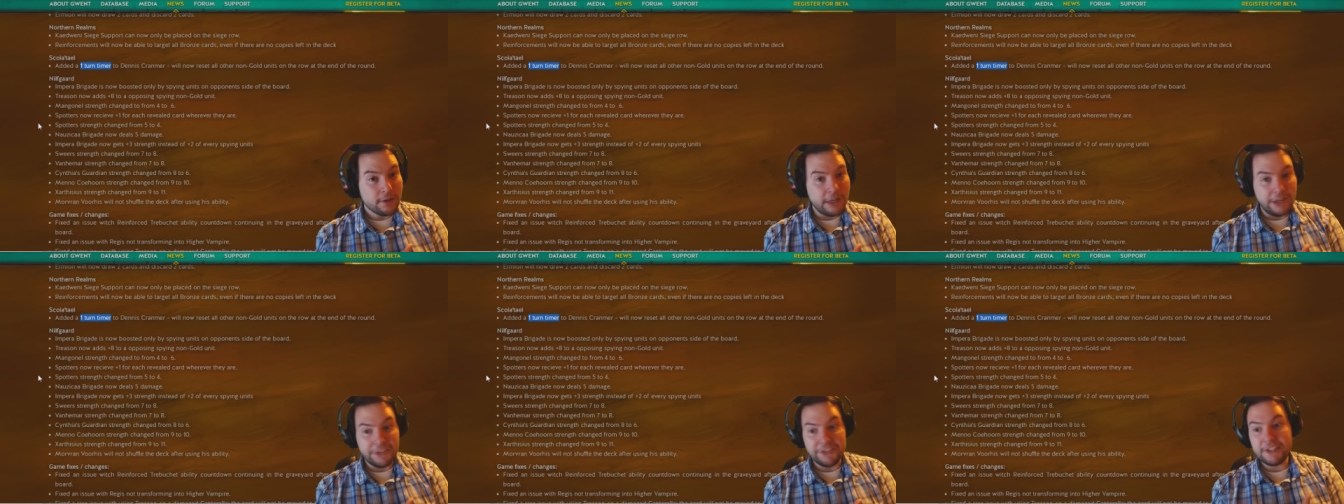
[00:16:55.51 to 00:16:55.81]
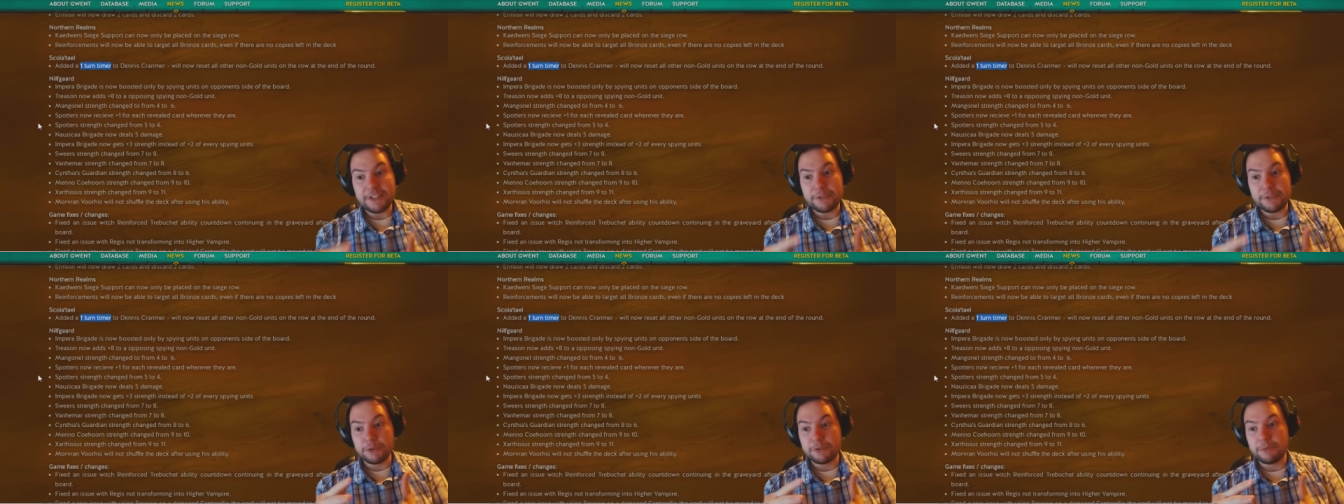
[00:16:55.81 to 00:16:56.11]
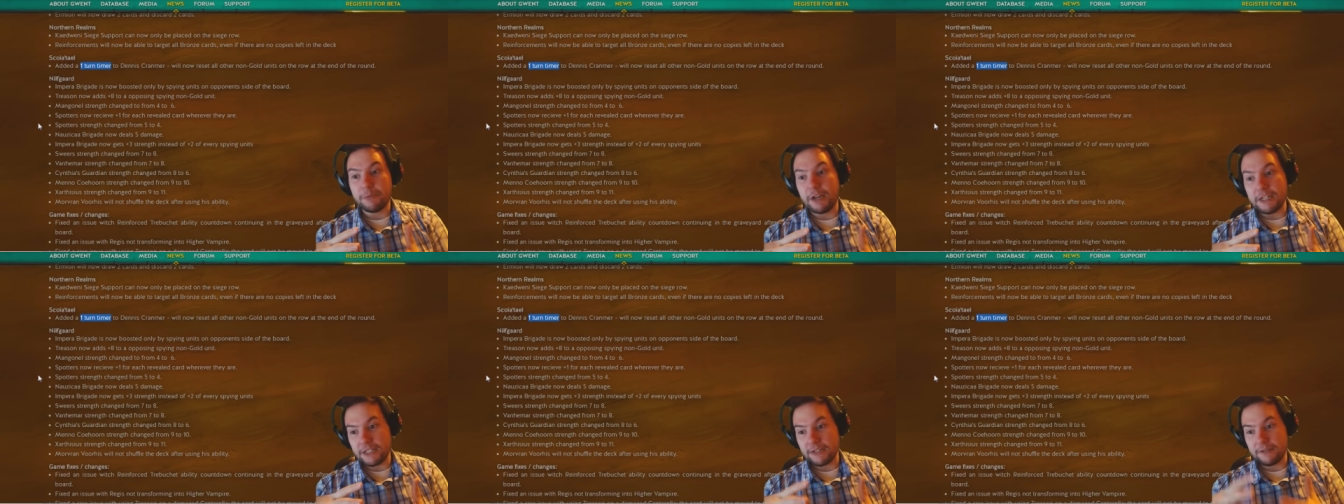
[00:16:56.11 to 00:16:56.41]
And this was
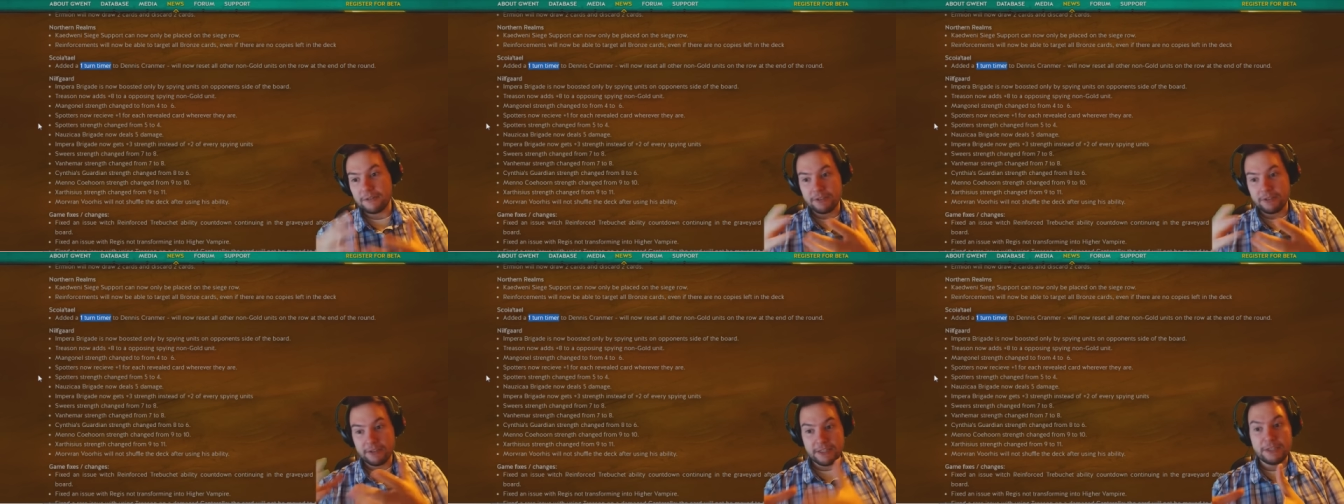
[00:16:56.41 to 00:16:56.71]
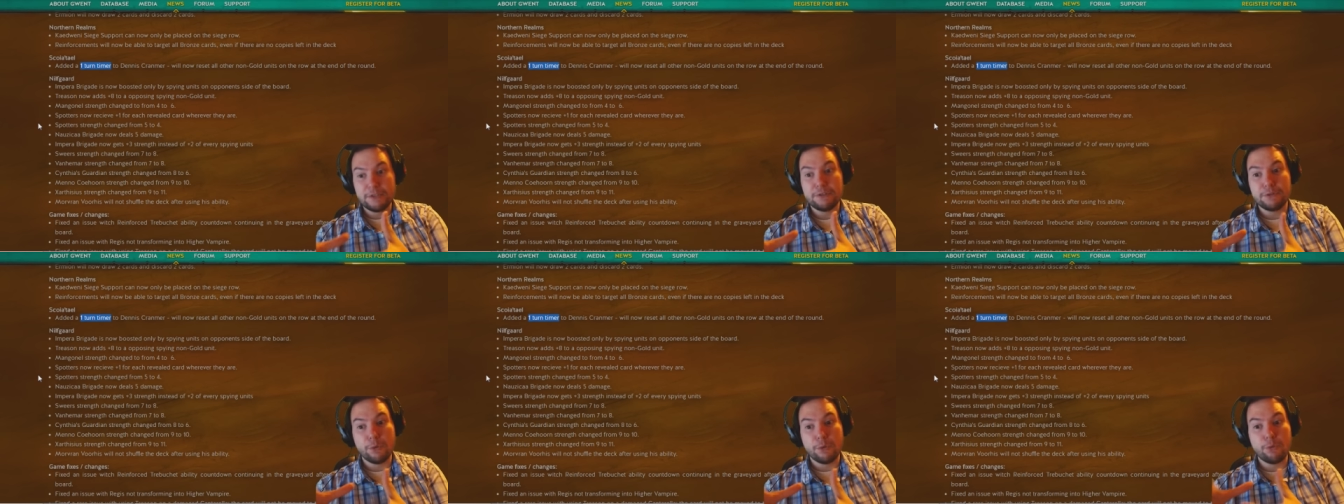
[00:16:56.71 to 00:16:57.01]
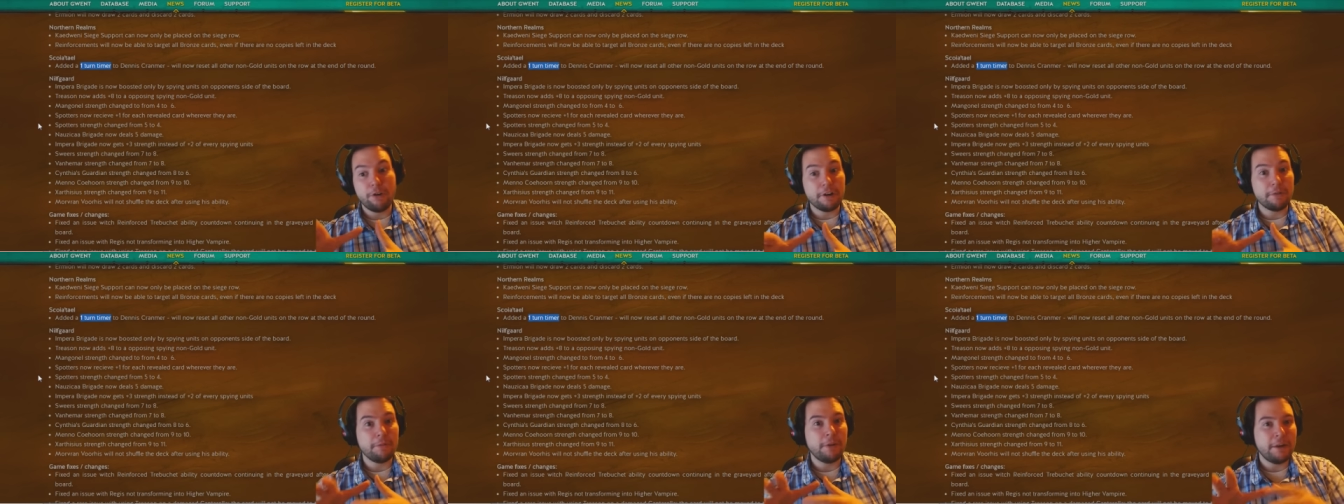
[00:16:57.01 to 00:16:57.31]
these were
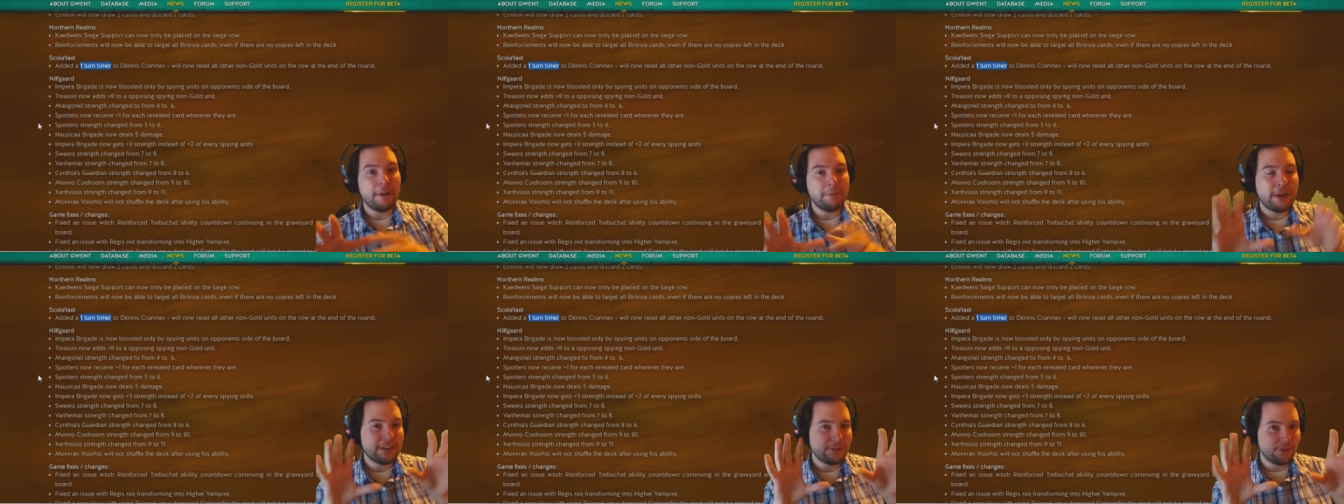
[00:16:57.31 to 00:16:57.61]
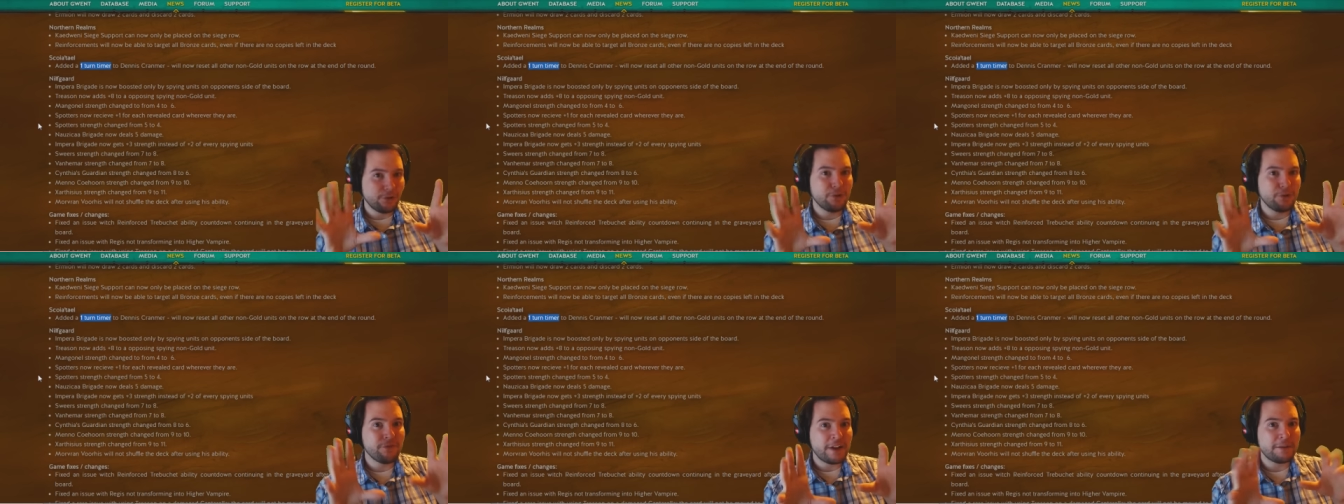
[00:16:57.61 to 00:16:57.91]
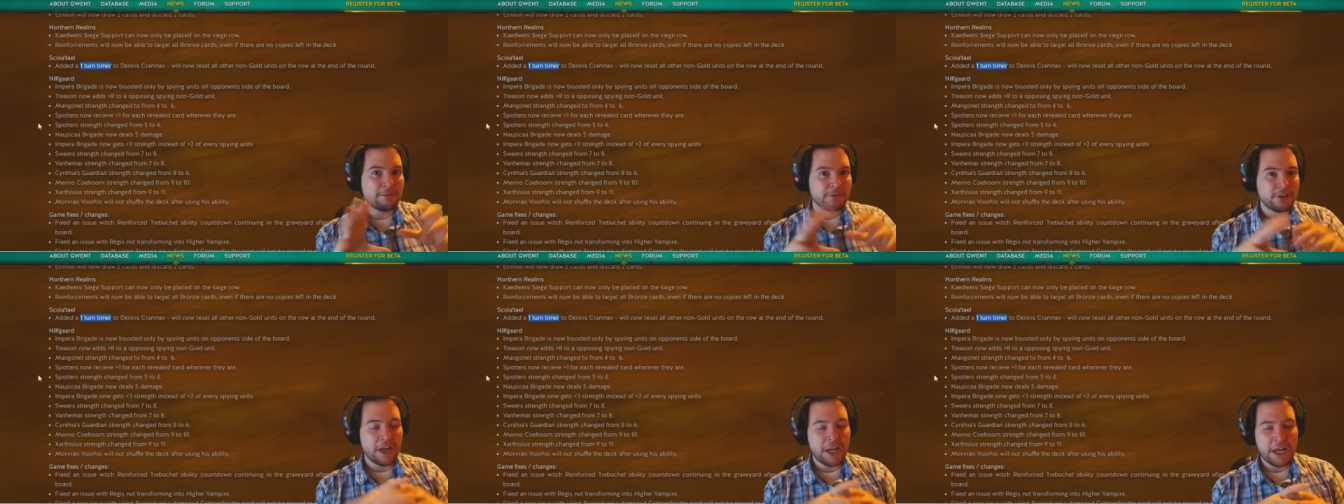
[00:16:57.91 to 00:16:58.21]
one of my Manticore
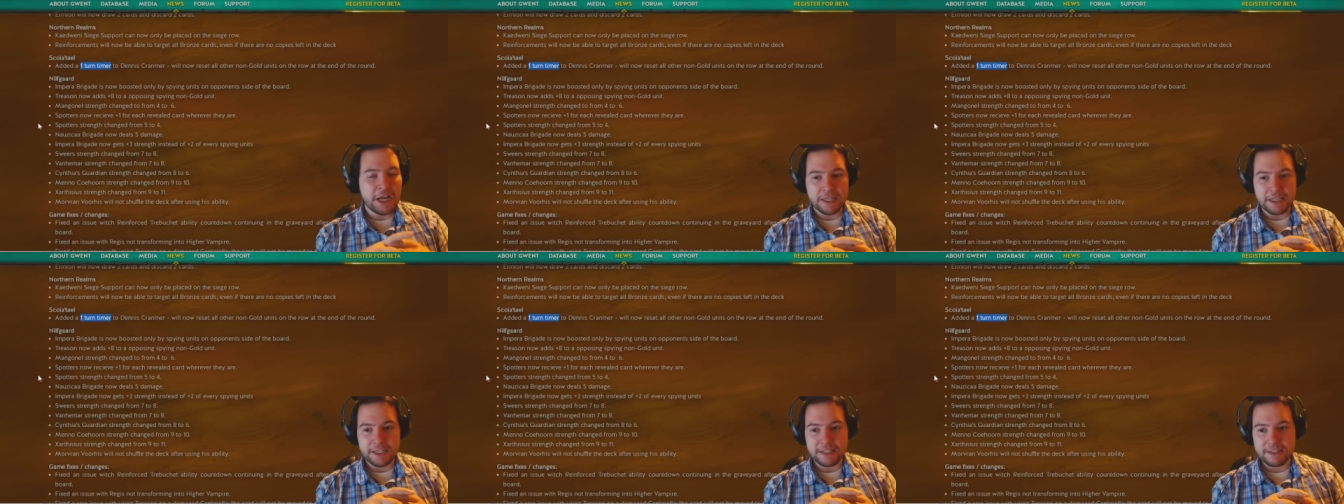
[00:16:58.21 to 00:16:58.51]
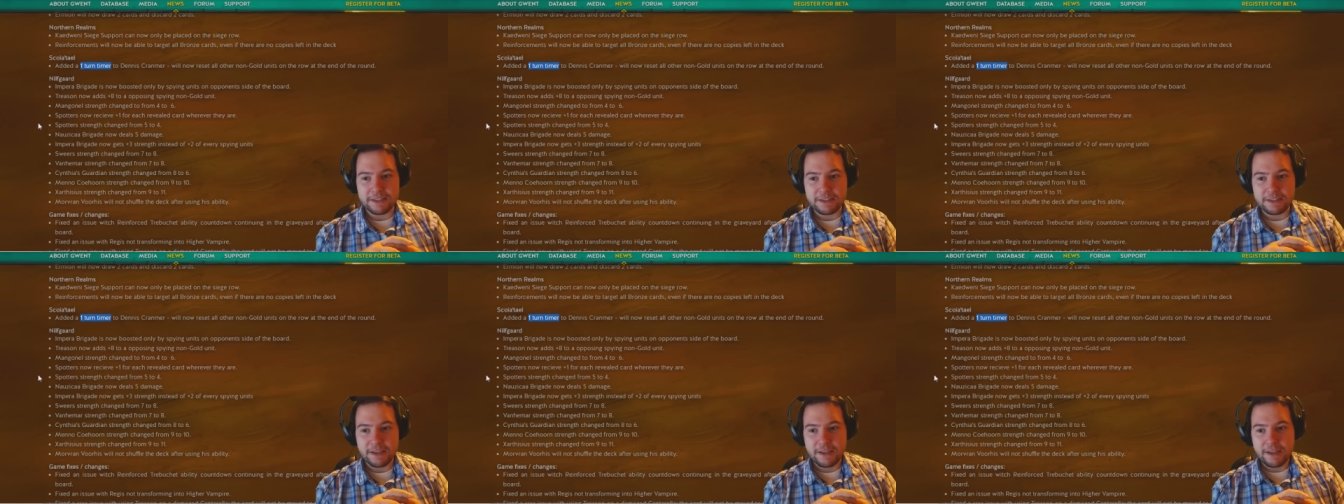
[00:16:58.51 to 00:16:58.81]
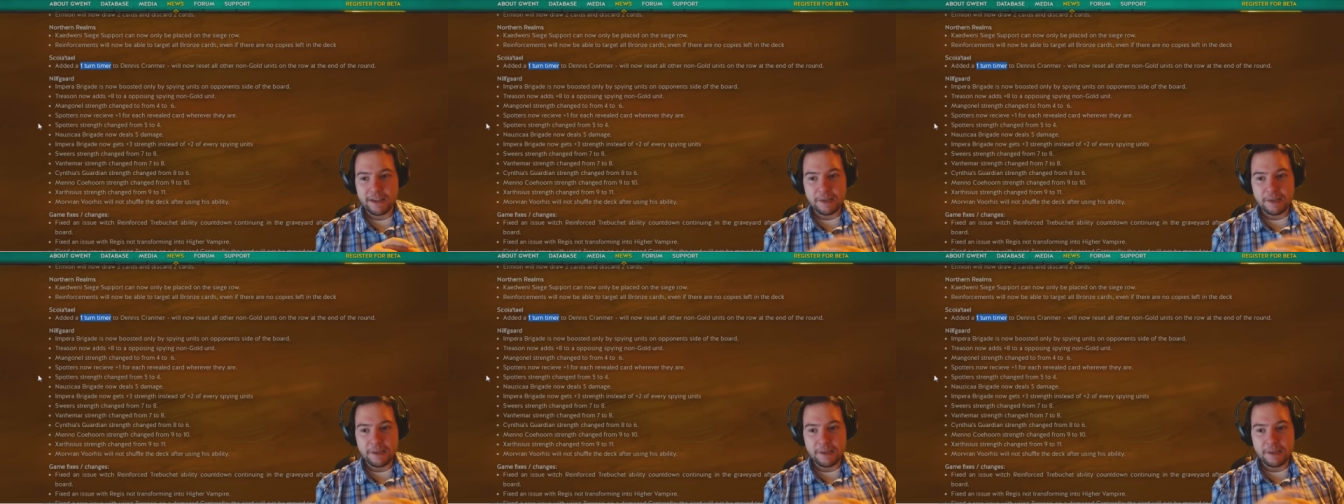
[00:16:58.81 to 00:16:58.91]
Venom targets.